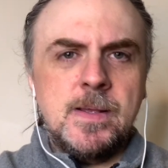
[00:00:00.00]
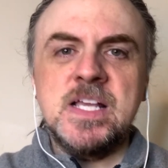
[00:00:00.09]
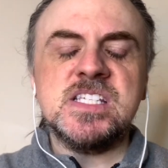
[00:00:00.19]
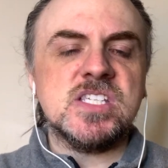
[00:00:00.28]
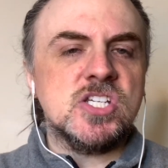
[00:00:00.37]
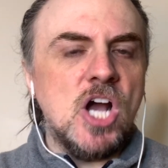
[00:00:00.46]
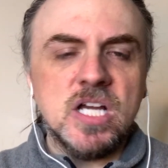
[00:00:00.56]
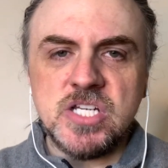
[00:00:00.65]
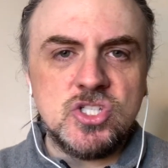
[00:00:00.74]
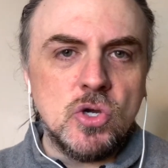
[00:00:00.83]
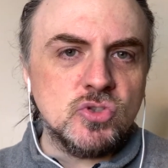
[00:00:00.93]
Scott, I
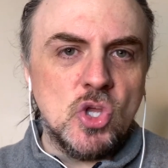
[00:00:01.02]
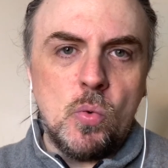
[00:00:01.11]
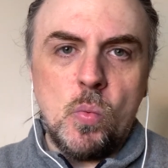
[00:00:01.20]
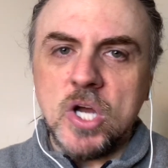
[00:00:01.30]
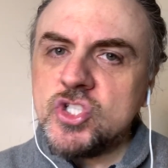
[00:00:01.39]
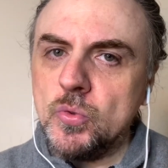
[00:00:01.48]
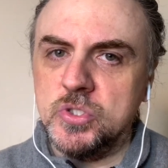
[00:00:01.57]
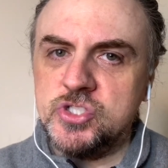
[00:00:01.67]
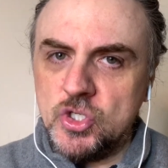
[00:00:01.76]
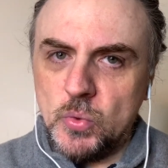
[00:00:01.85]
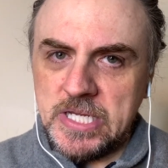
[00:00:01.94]
don't know what you were
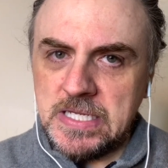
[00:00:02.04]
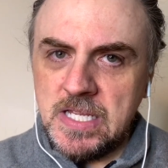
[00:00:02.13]
doing,